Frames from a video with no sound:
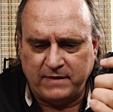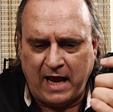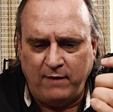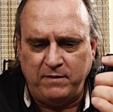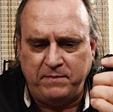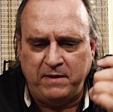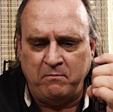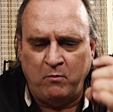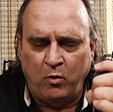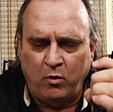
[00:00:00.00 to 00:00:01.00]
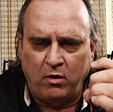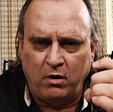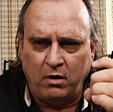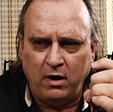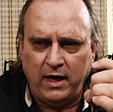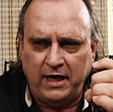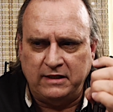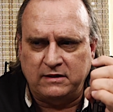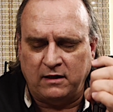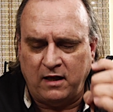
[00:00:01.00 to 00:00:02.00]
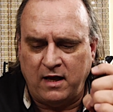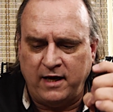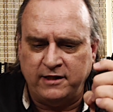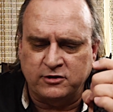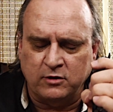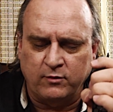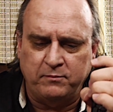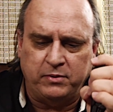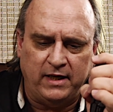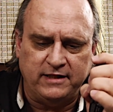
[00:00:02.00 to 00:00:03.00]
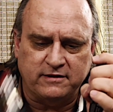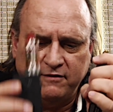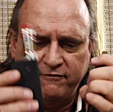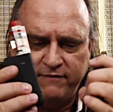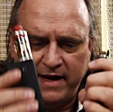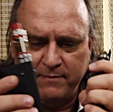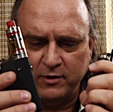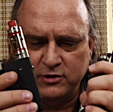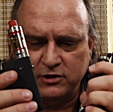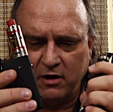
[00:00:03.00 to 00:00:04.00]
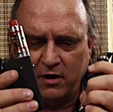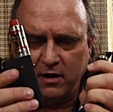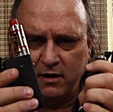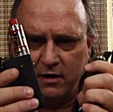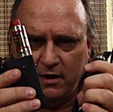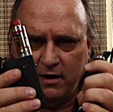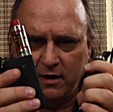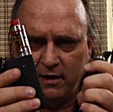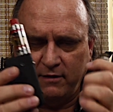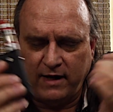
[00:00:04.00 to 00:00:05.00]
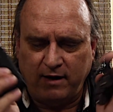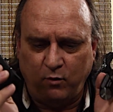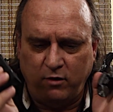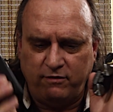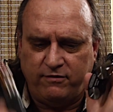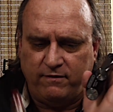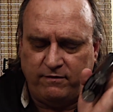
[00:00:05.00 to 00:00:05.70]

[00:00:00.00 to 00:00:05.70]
I would be more inclined to replace the Vaporshark than I would